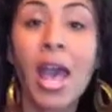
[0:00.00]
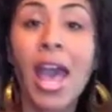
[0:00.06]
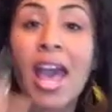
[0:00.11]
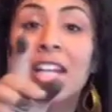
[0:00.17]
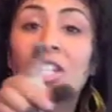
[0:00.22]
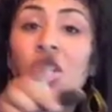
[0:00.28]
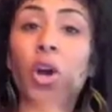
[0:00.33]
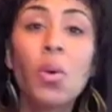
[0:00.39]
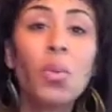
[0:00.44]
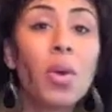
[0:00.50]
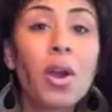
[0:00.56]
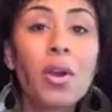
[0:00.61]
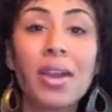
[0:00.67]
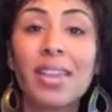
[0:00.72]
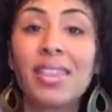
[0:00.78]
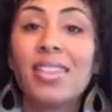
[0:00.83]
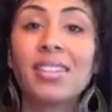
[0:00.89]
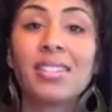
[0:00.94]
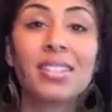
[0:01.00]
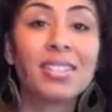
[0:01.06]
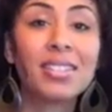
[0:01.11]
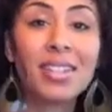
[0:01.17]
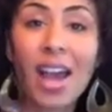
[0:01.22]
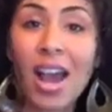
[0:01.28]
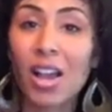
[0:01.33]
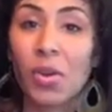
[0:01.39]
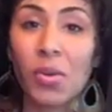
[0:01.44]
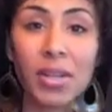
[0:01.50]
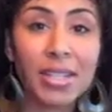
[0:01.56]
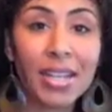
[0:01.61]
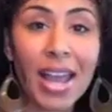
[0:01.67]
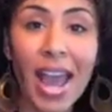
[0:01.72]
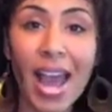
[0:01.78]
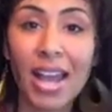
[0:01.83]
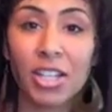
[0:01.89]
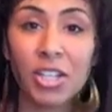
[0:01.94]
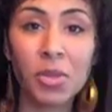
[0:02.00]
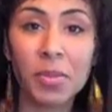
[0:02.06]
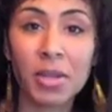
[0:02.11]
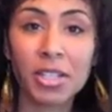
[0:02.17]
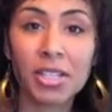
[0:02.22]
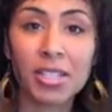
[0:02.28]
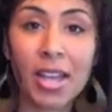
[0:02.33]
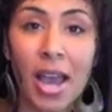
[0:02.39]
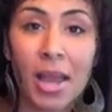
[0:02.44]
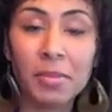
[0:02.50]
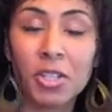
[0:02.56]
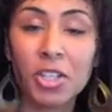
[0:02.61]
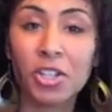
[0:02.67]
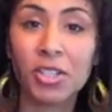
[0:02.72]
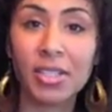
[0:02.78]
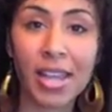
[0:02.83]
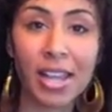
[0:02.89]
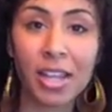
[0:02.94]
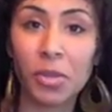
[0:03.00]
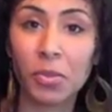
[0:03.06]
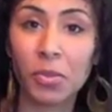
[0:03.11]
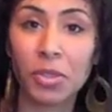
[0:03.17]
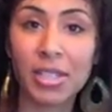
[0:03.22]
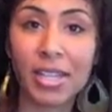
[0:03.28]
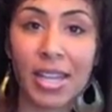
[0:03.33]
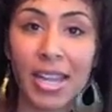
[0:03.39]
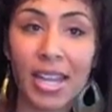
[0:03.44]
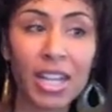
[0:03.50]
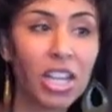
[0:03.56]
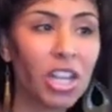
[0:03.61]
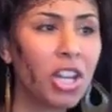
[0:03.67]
And don't worry, this is not going to add too much time to your daily routine,